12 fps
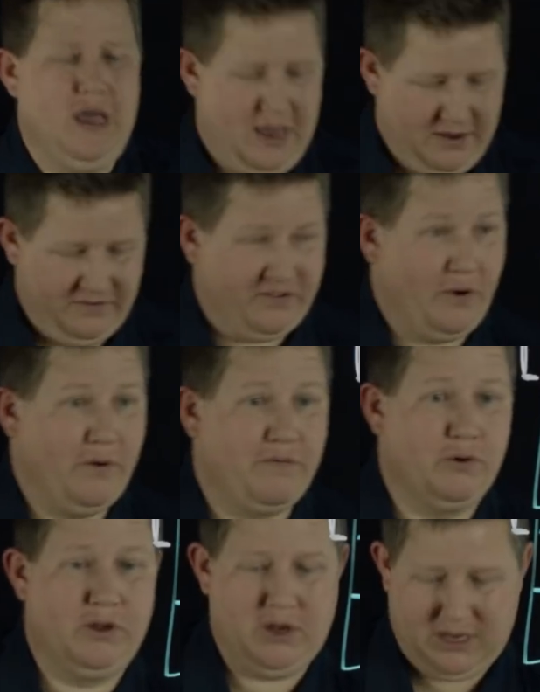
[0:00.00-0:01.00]
And so if
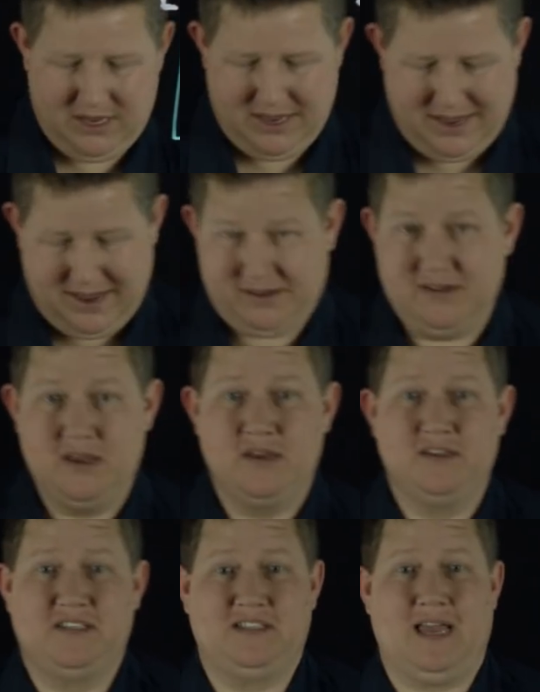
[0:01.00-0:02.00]
we're looking at
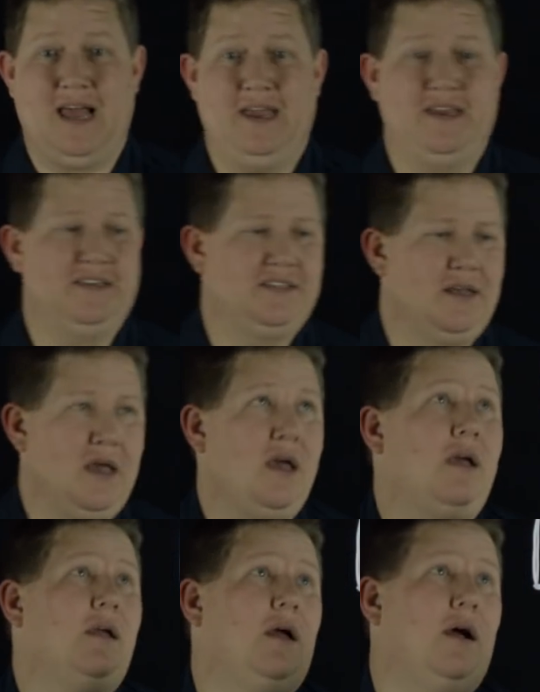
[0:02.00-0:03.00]
size,
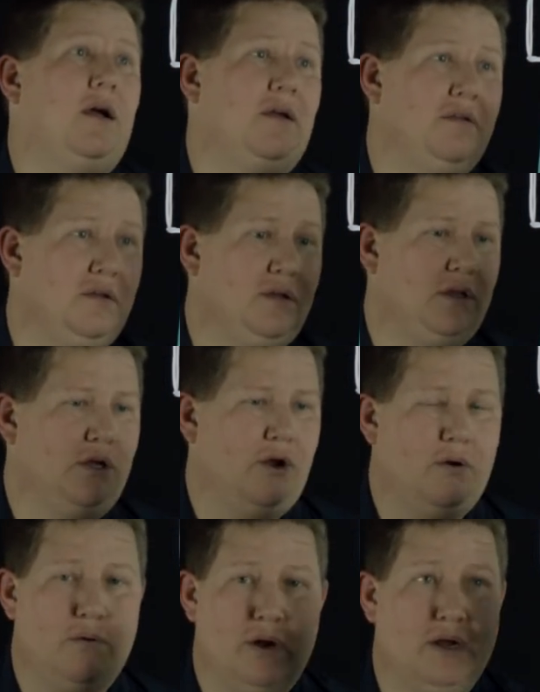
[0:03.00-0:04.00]
uh, you
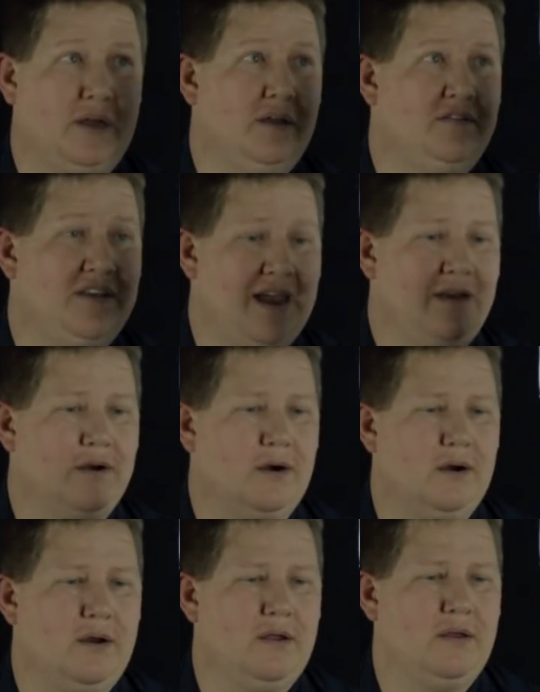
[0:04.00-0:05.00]
know, a
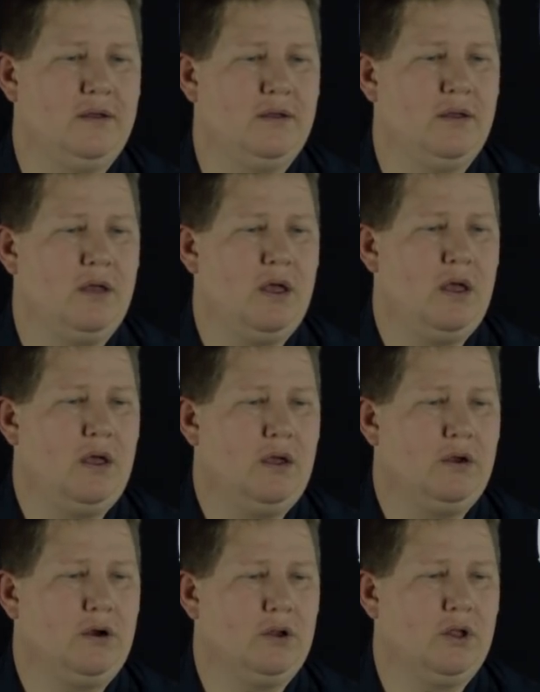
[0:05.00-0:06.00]
container,
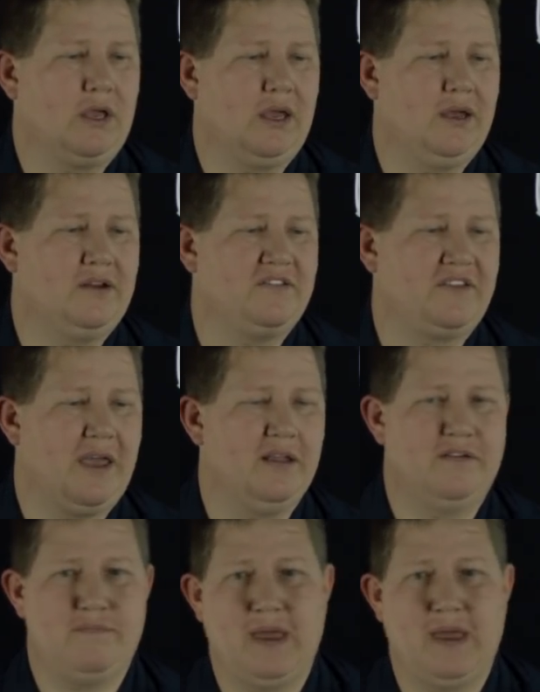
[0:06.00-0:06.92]
you're looking at a scale of